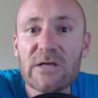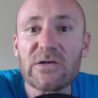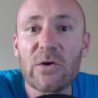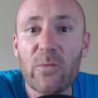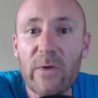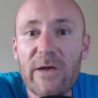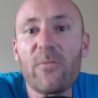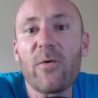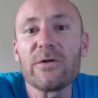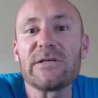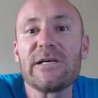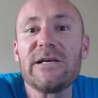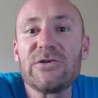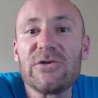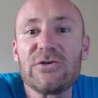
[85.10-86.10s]
we want
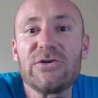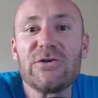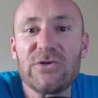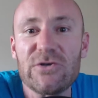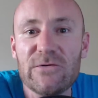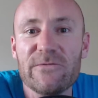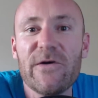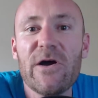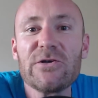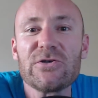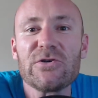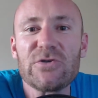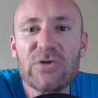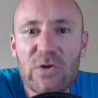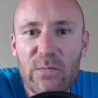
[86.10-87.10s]
to introduce you
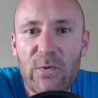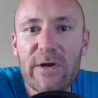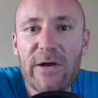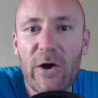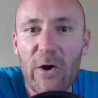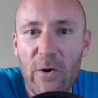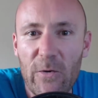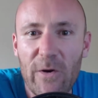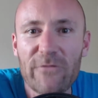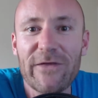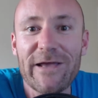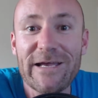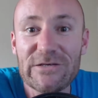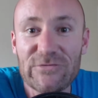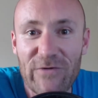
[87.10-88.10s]
version 2.0 of
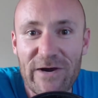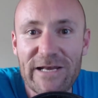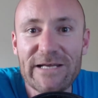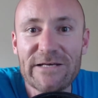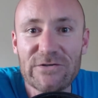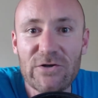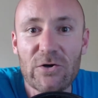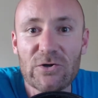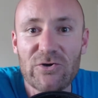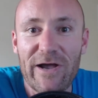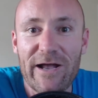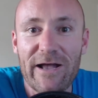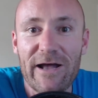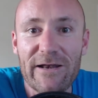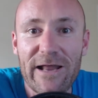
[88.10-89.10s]
the Israeli stock
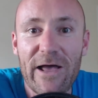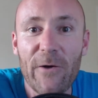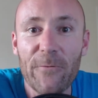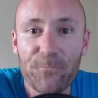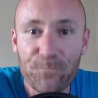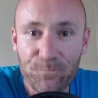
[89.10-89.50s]
tracker. Now,